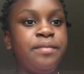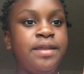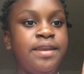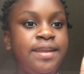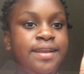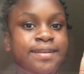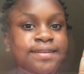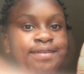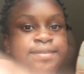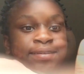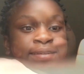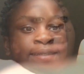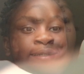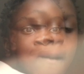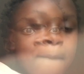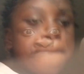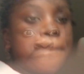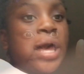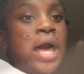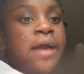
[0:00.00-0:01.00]
minute.
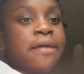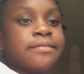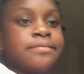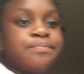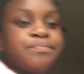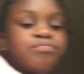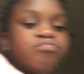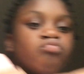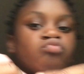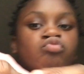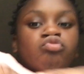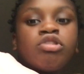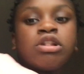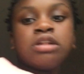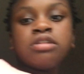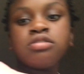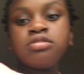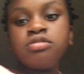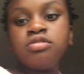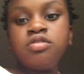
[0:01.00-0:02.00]
I'm back.
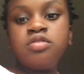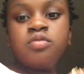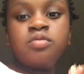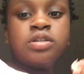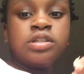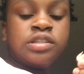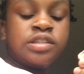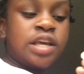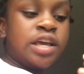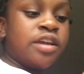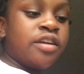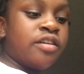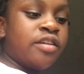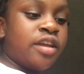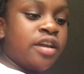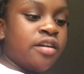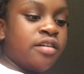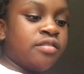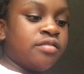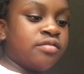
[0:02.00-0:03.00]
You want to take
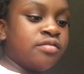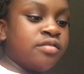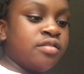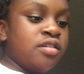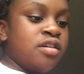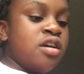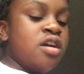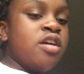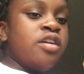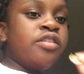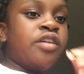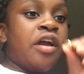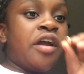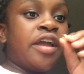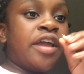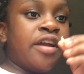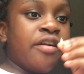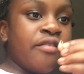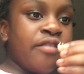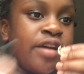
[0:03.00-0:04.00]
your
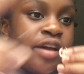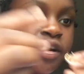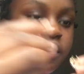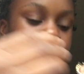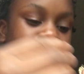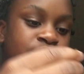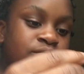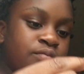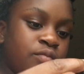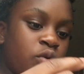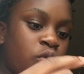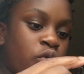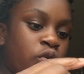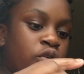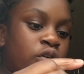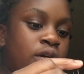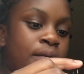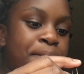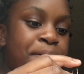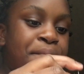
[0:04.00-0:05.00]
earring, or
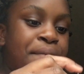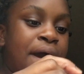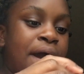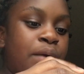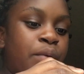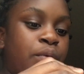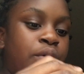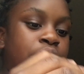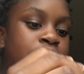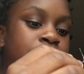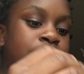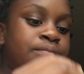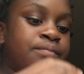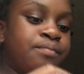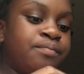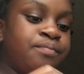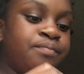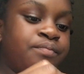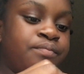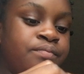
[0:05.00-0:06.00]
you could buy one.
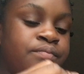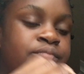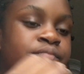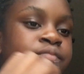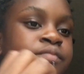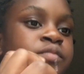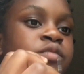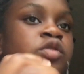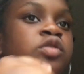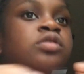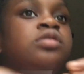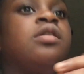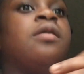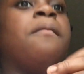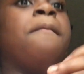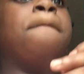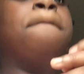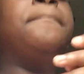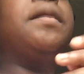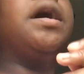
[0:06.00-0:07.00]
You can